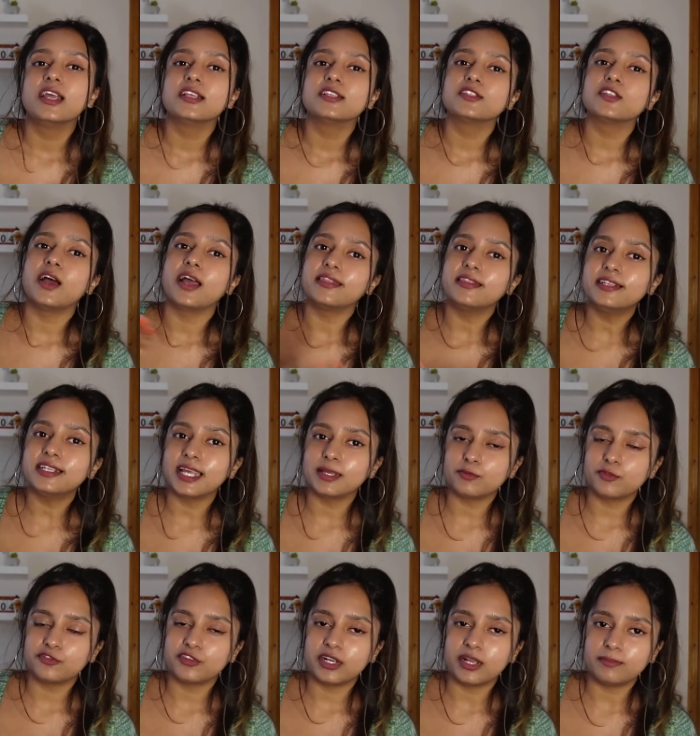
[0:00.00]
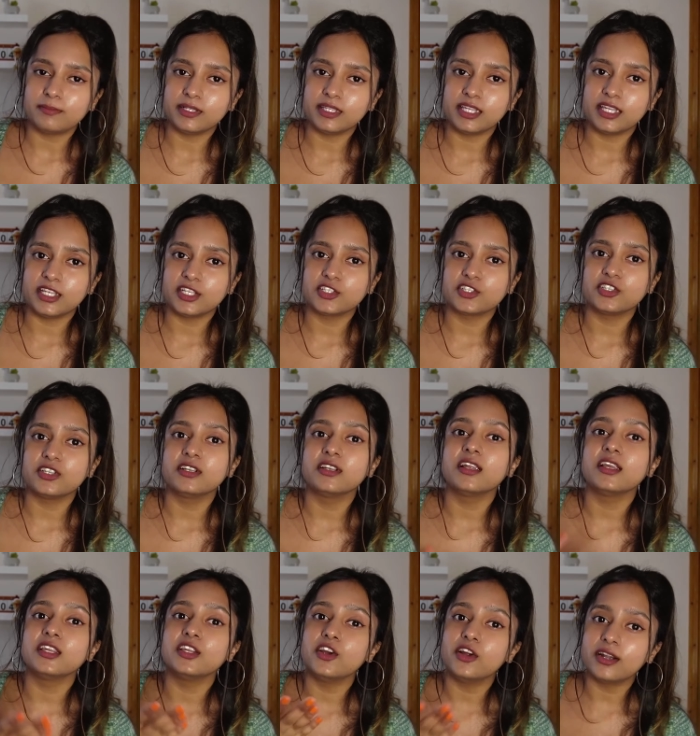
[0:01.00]
So at the time of your application,
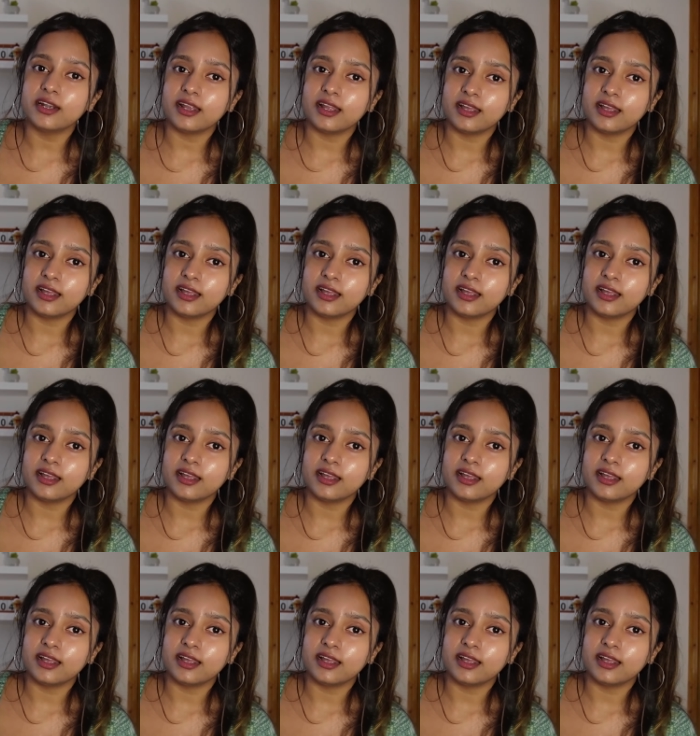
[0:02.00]
your